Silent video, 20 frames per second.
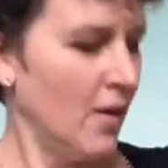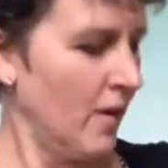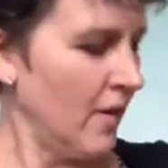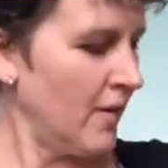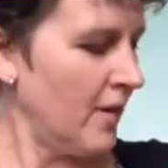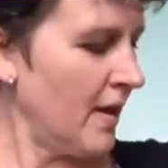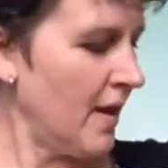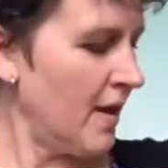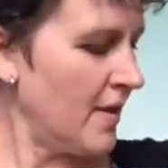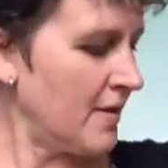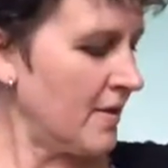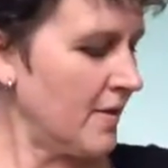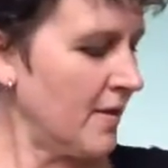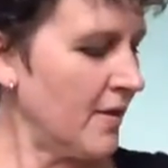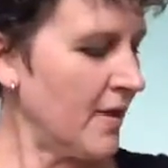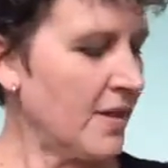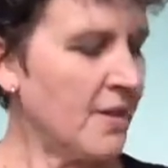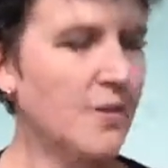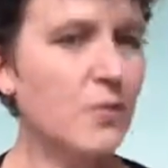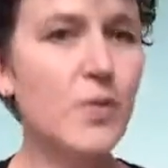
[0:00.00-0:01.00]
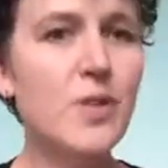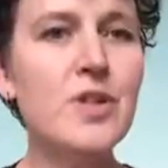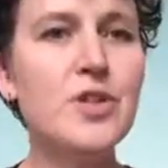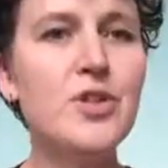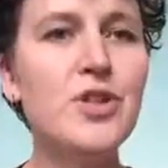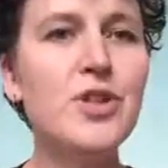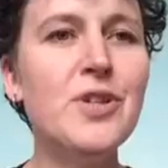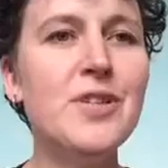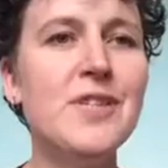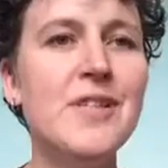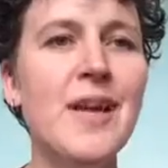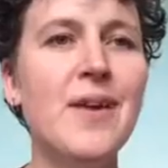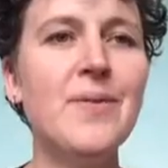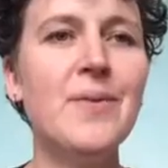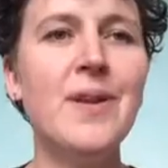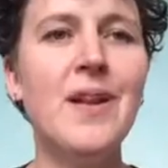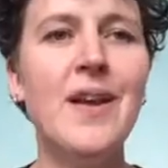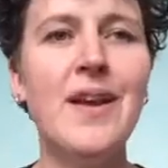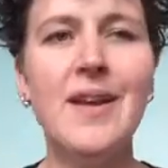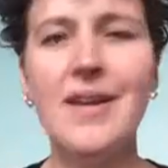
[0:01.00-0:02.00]
Okay, so that's what it should
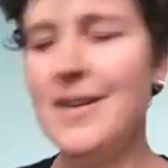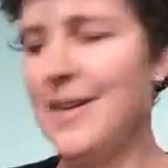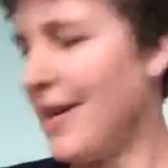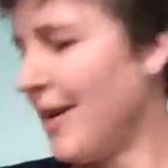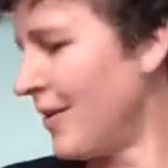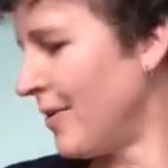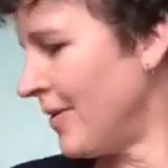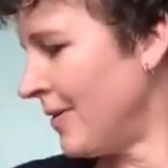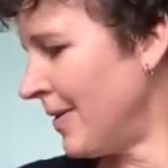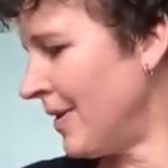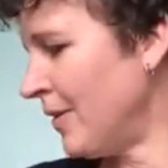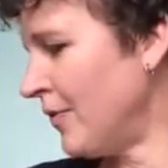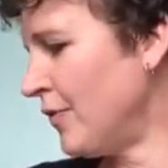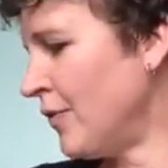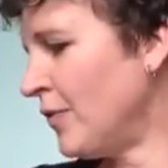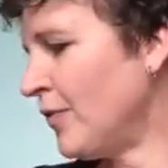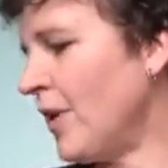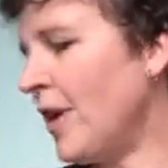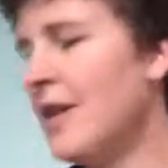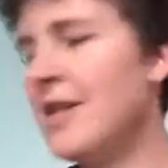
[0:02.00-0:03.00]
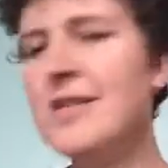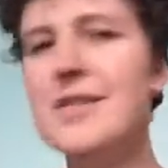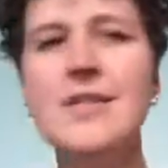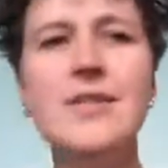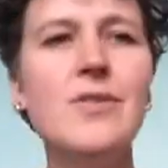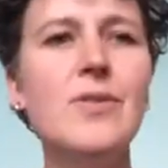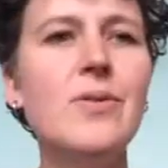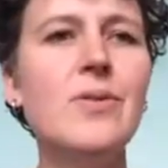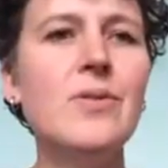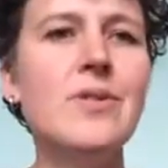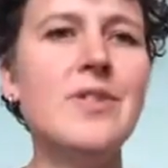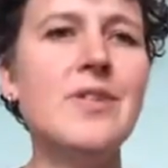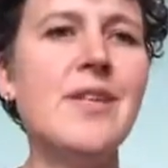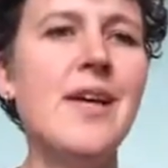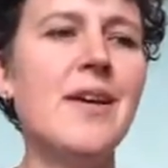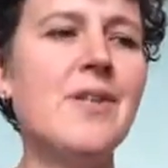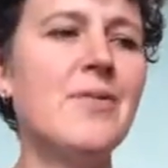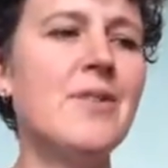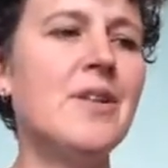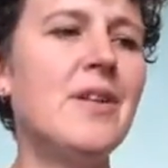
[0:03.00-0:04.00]
sound like. Now, if your violin's not
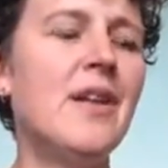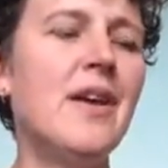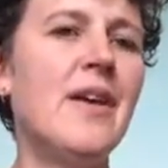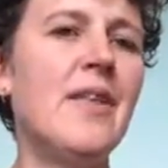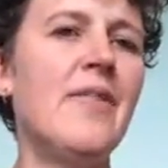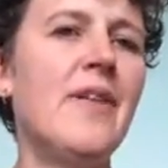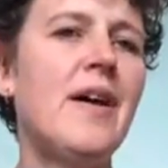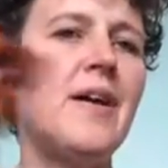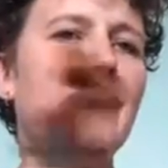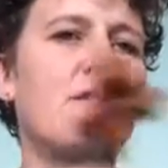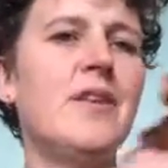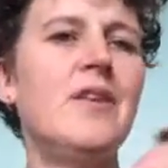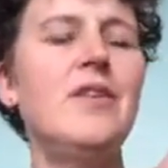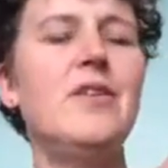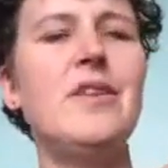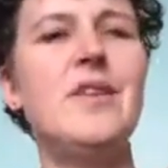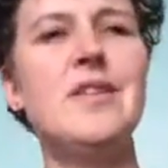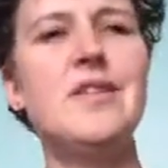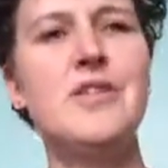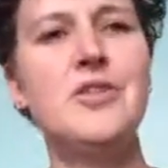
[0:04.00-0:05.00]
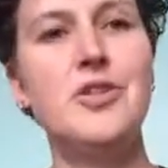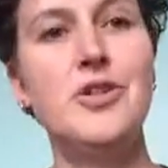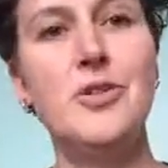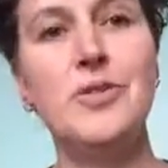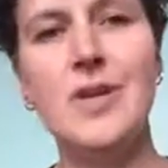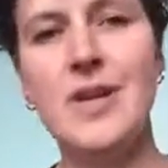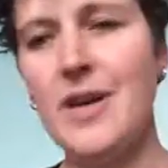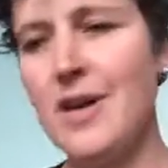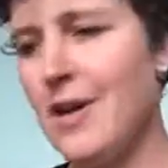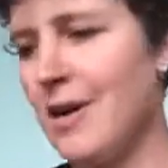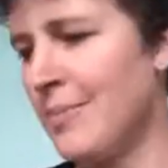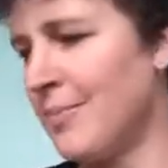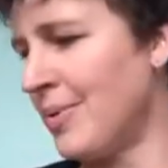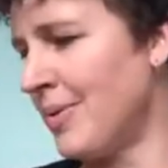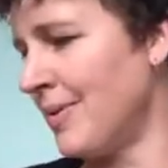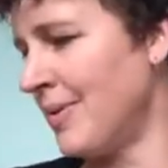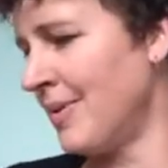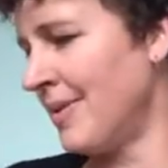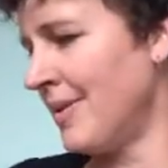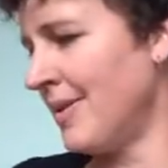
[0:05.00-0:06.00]
sounding like that, then you need to tune it up.
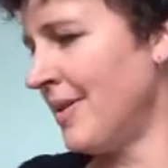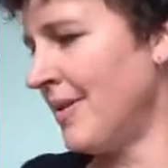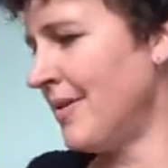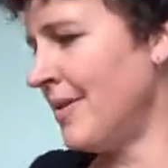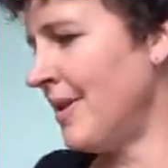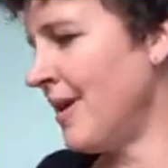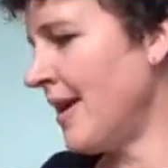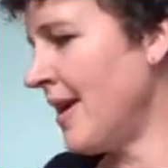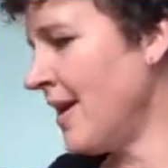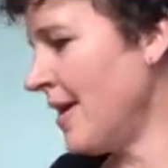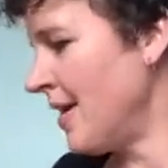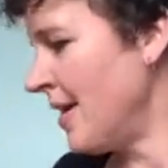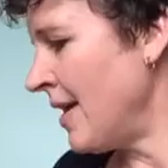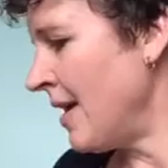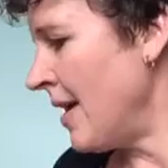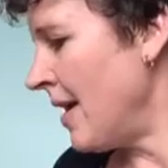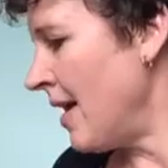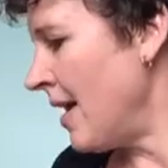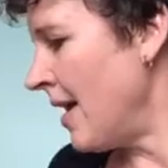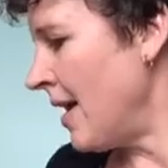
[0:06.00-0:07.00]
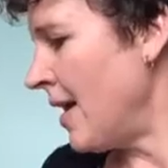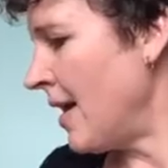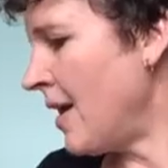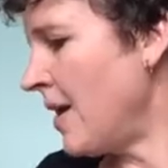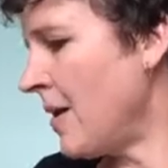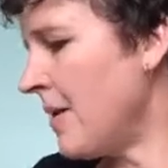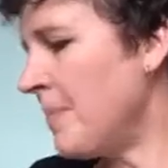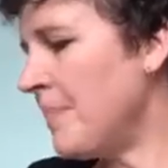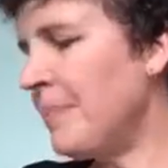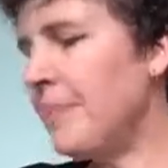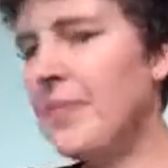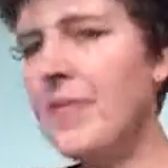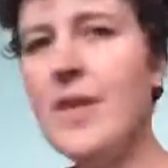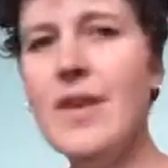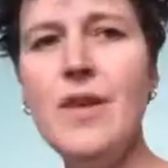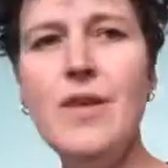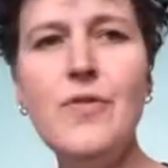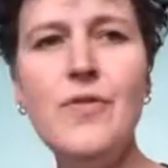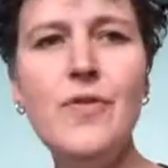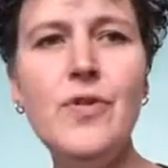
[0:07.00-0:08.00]
Okay,
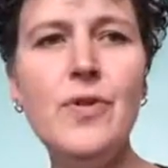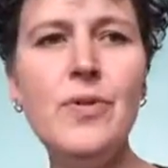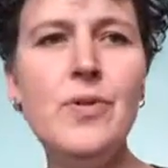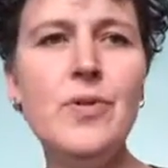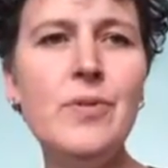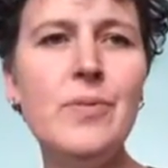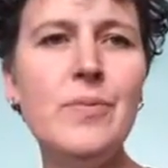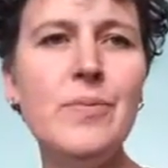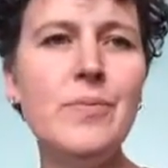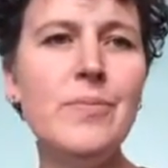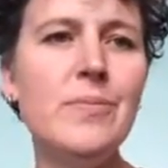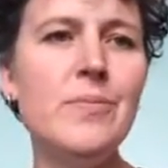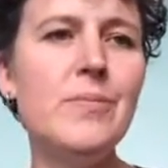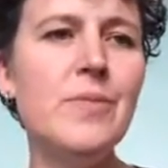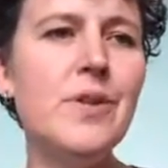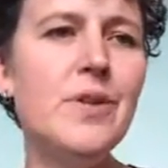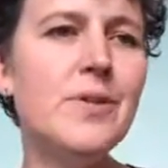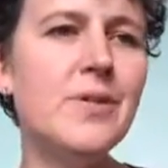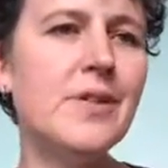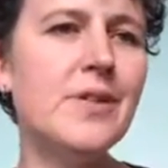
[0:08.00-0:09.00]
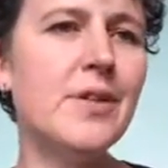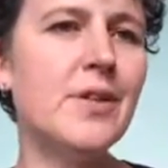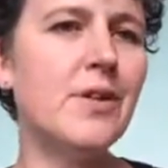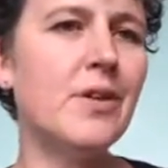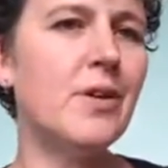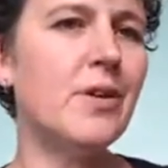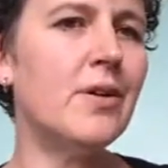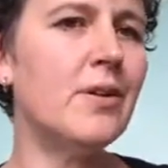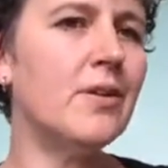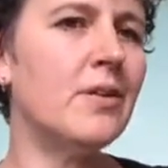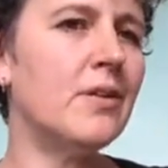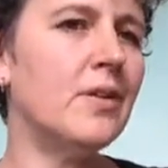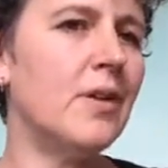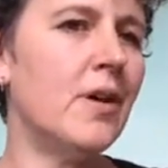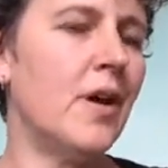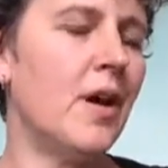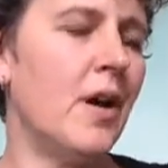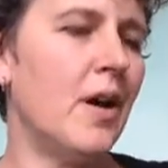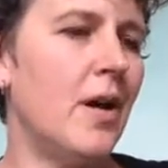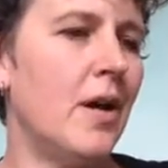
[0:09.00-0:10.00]
if you're musical
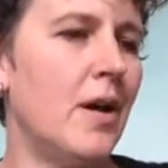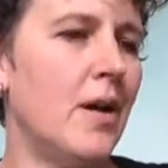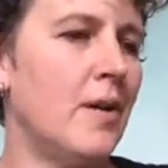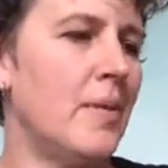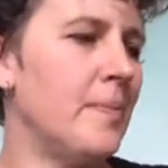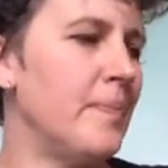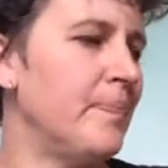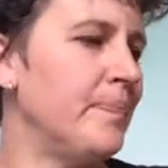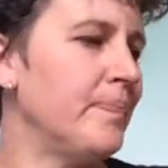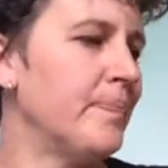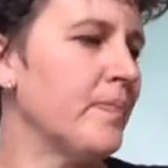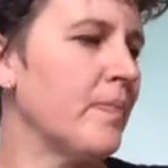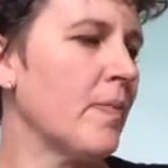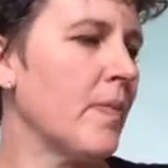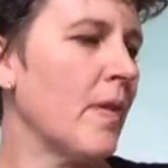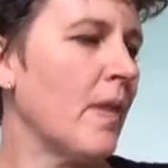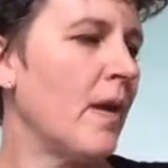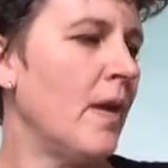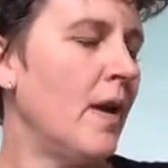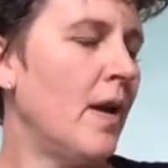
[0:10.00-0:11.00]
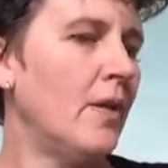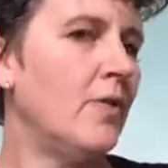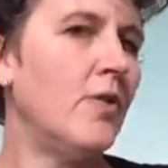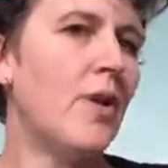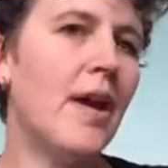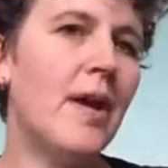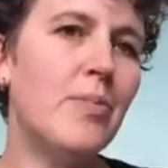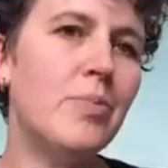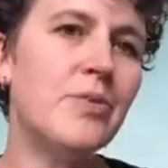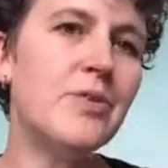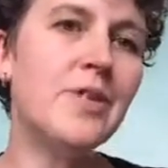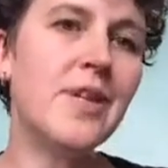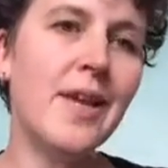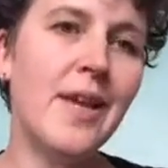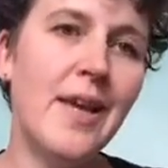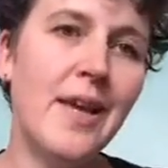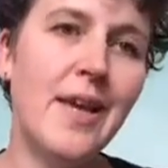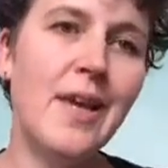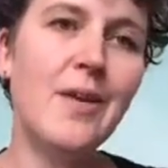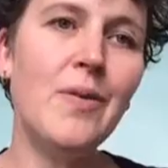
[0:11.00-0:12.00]
and you're able to
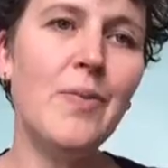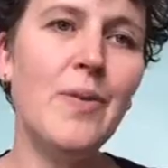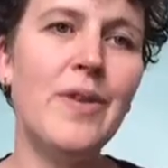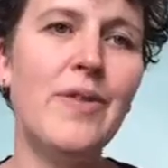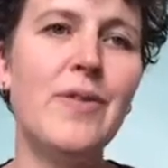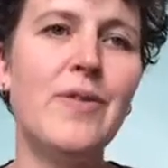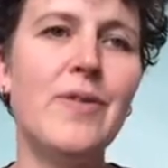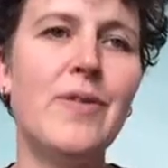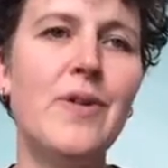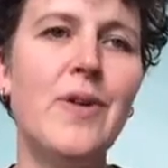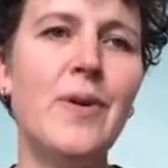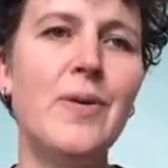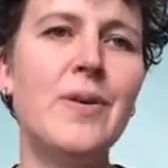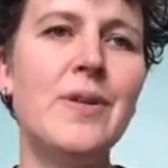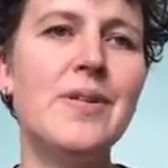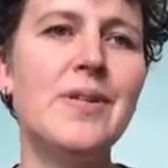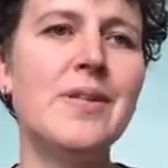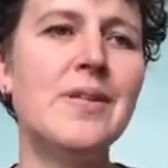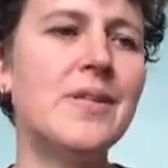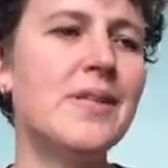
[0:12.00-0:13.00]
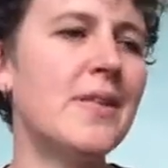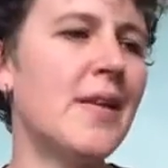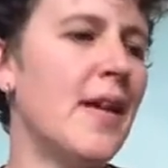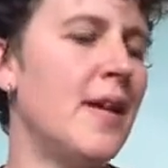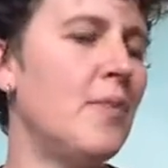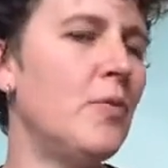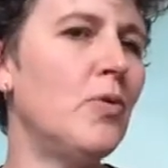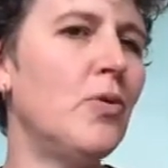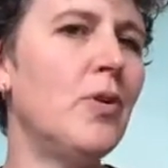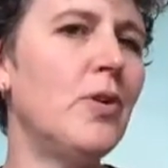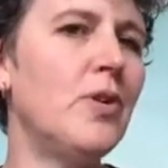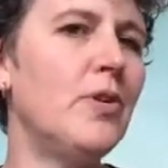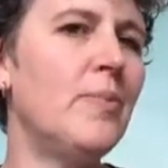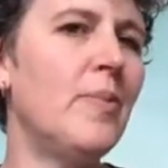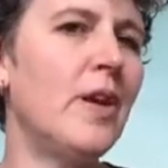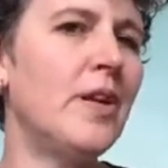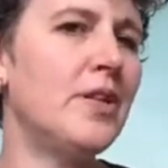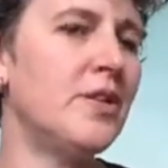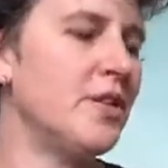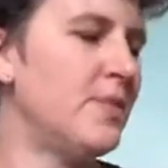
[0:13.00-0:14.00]
hear whether the note is the same or not, you
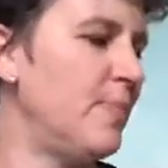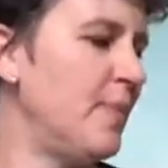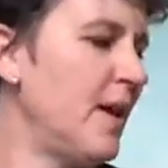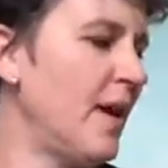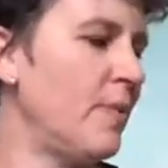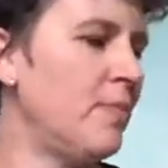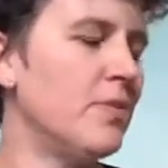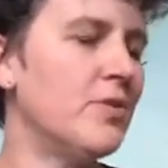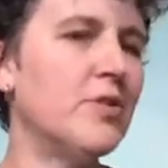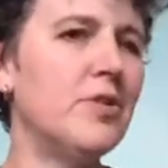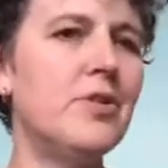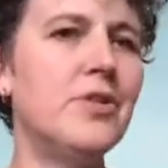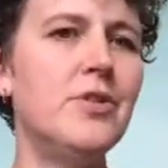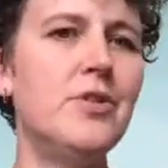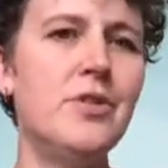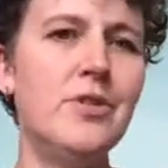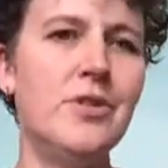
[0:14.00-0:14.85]
might just be able to